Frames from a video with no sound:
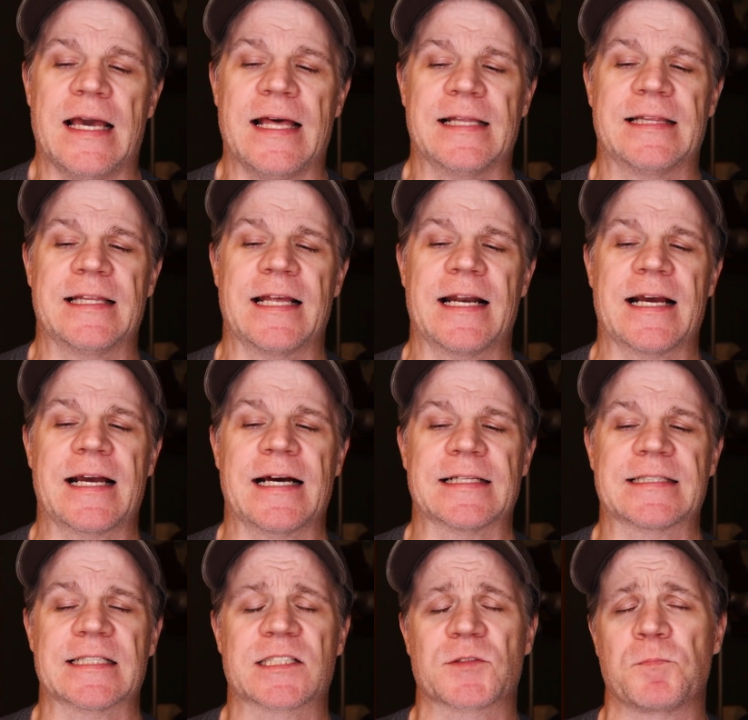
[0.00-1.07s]
And then I
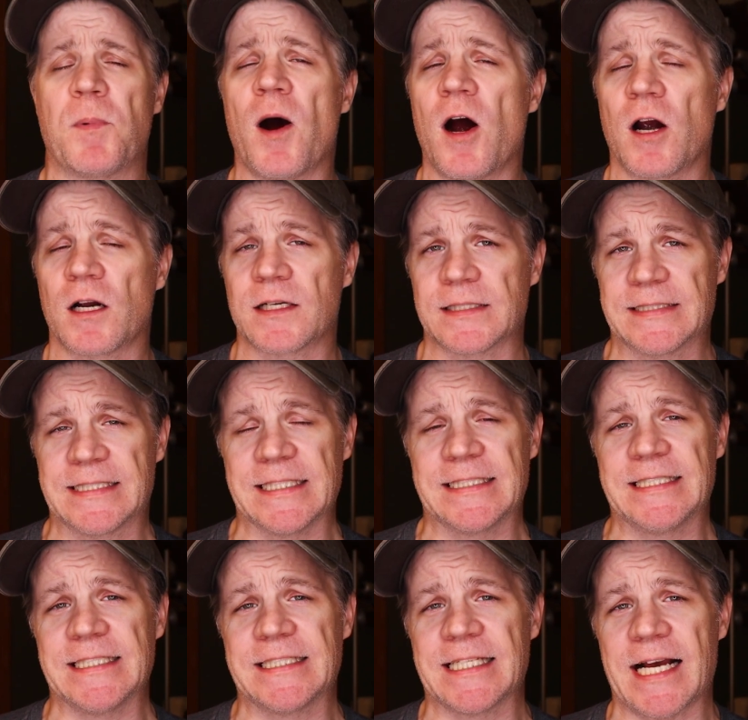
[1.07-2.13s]
got the Spark, the
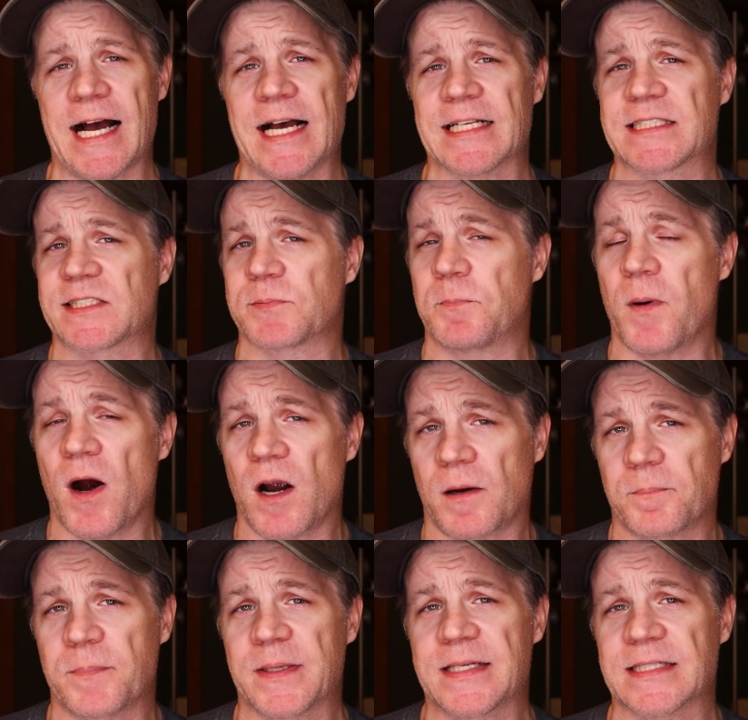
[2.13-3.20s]
DJI
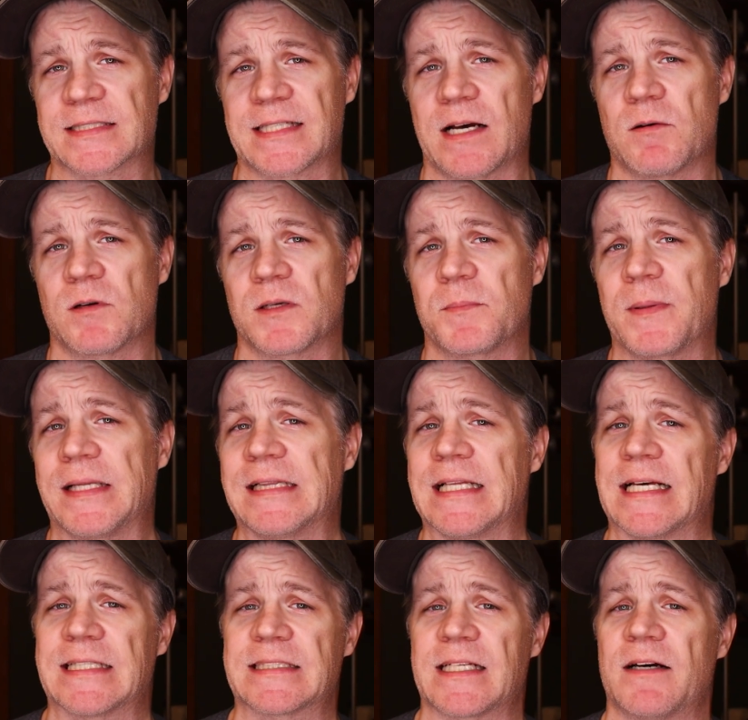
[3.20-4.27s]
Spark, because I wanted to be
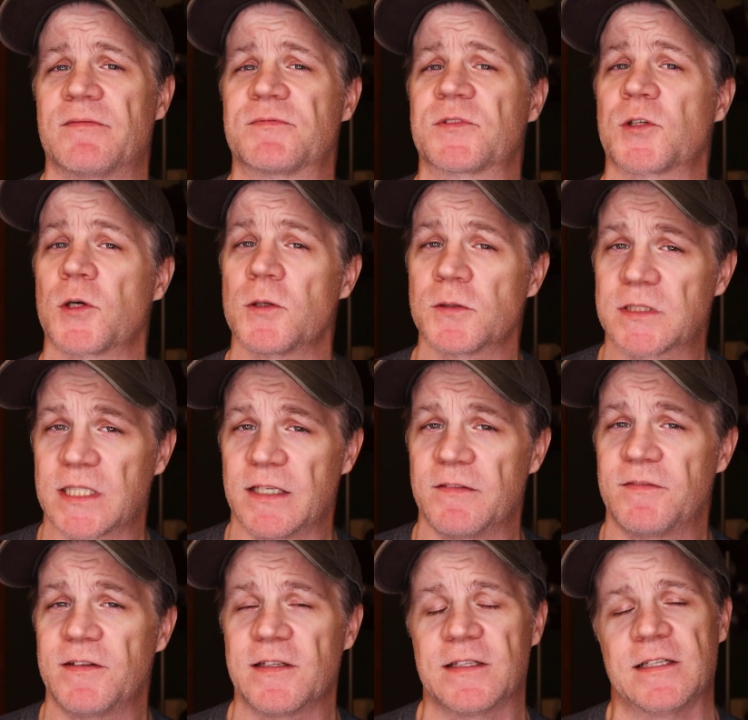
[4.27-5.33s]
less
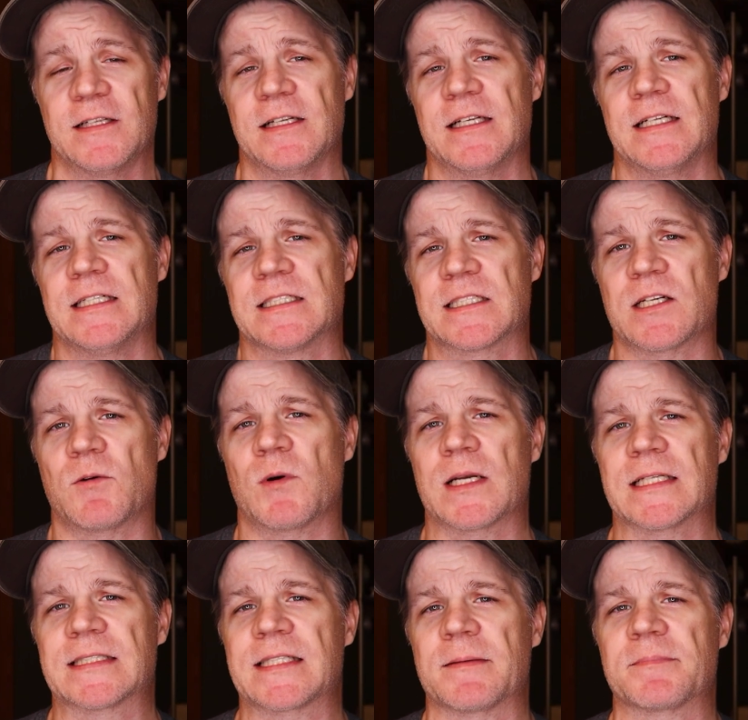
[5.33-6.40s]
obtrusive. So I
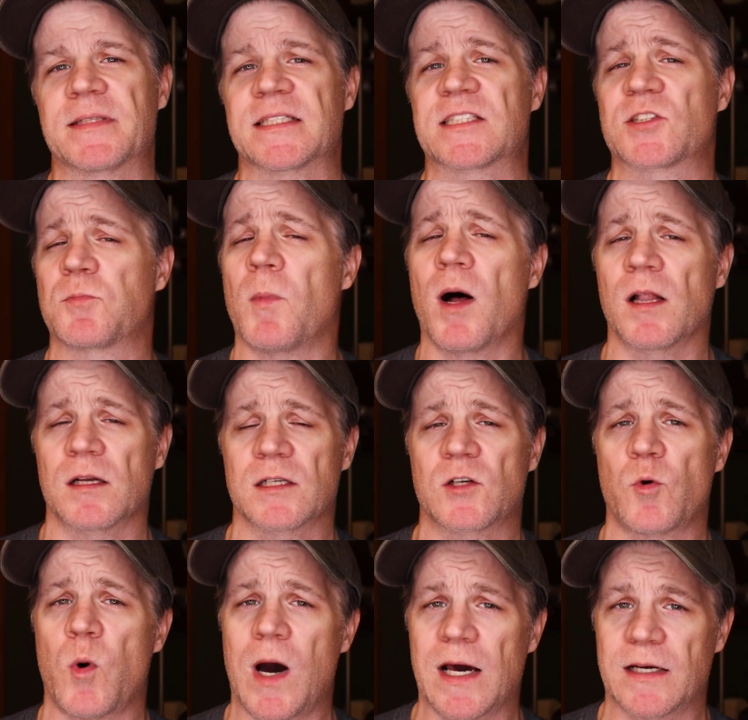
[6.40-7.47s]
wanted something smaller and
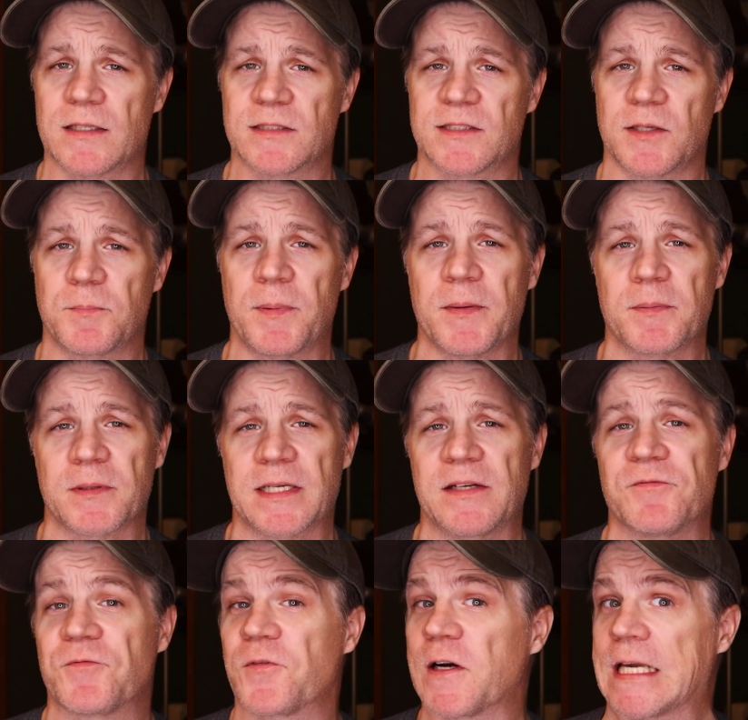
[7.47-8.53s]
quieter so people
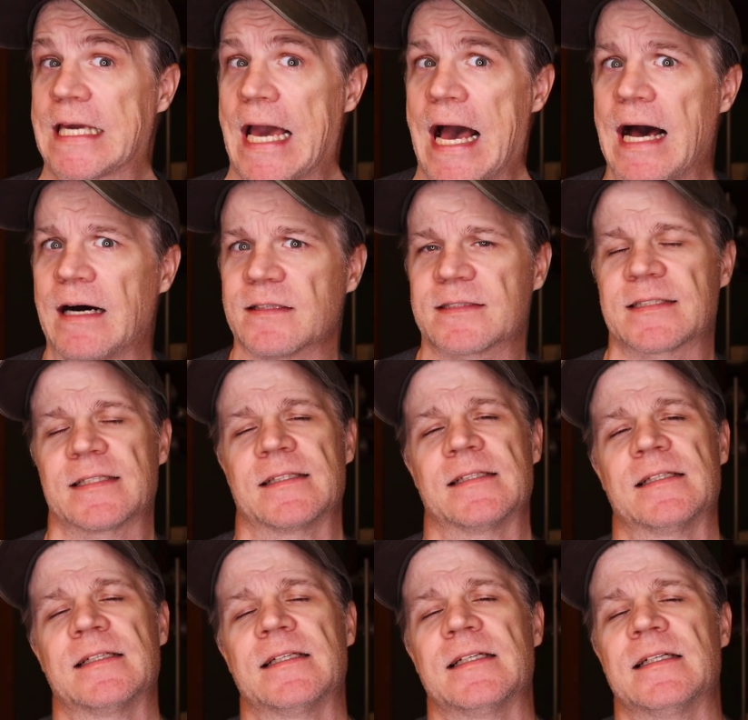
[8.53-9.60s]
didn't freak out.
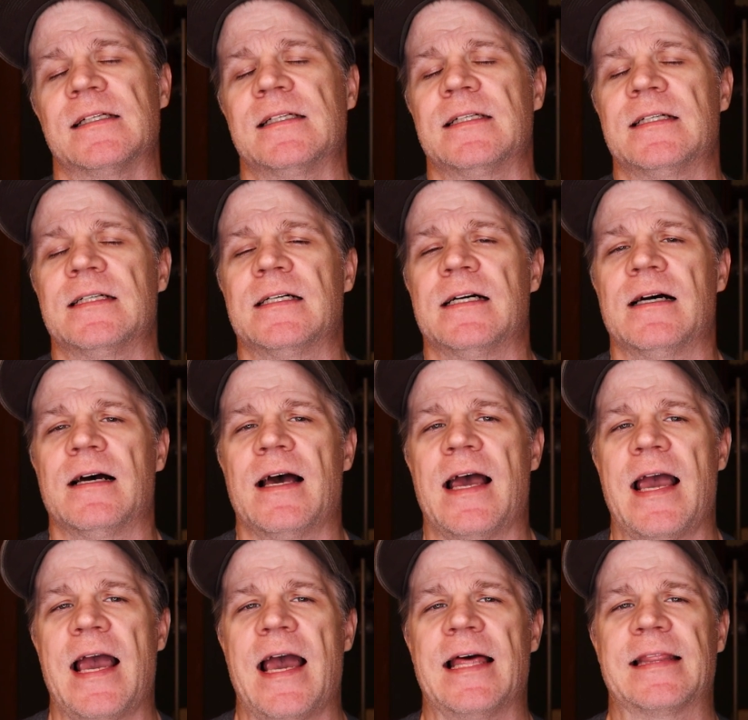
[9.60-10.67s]

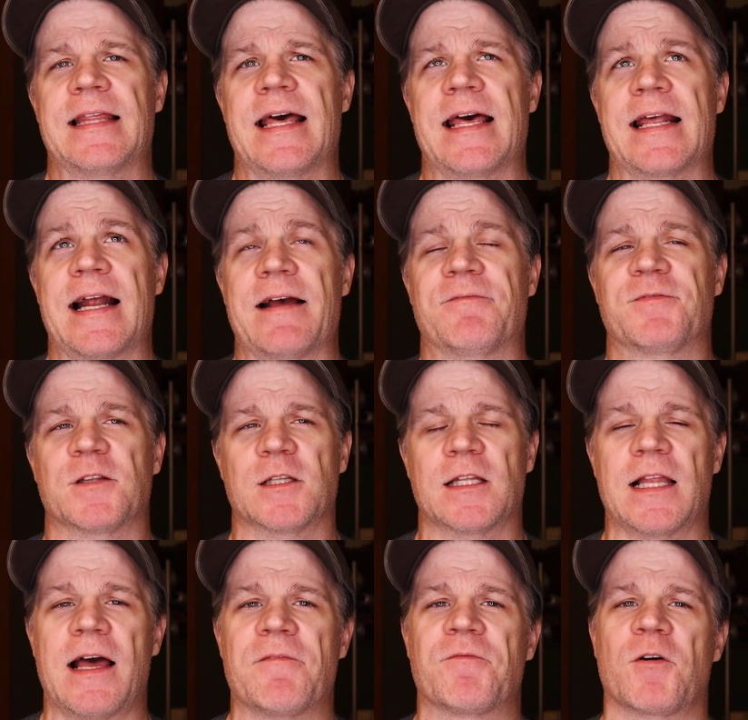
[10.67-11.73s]
And then I
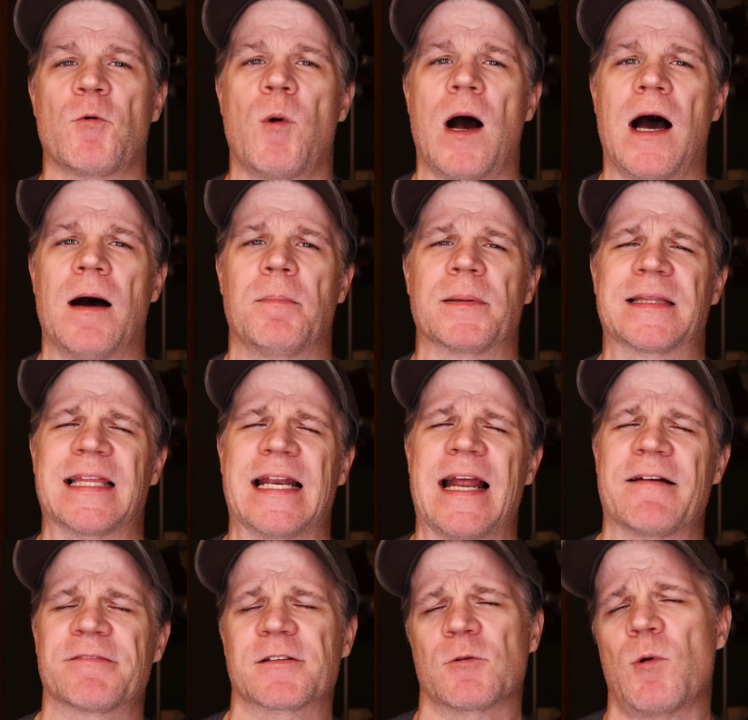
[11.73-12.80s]
flew that for a while, but then
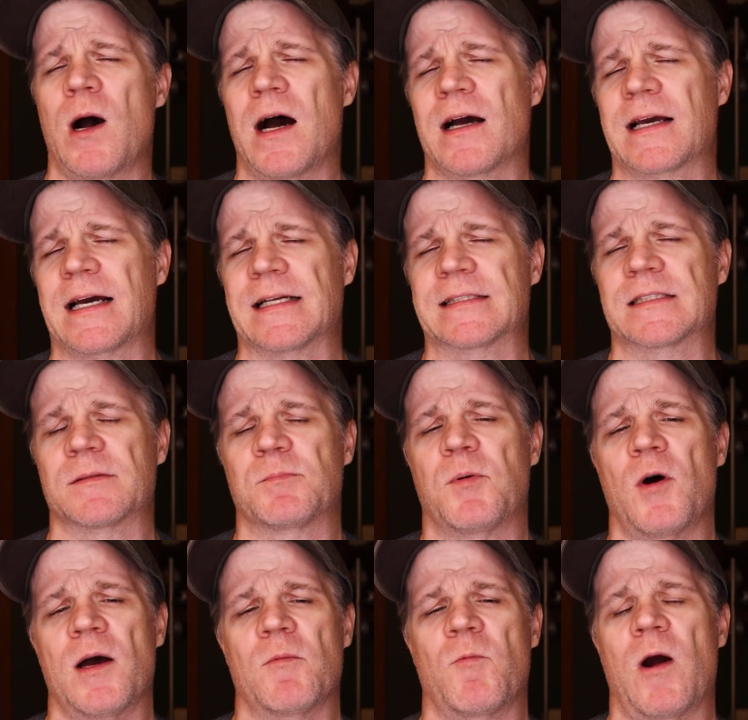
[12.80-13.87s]
after a while I got to the
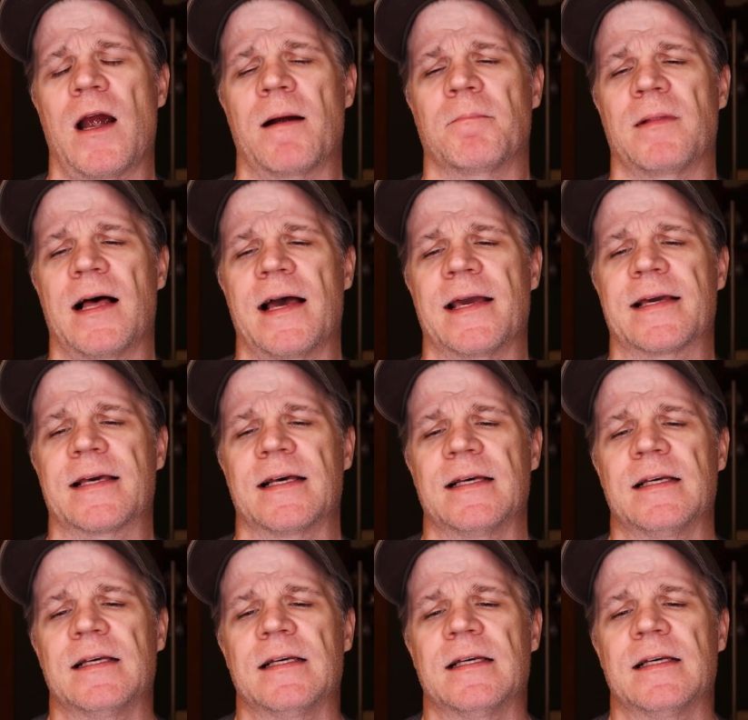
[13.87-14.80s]
point where I'm like,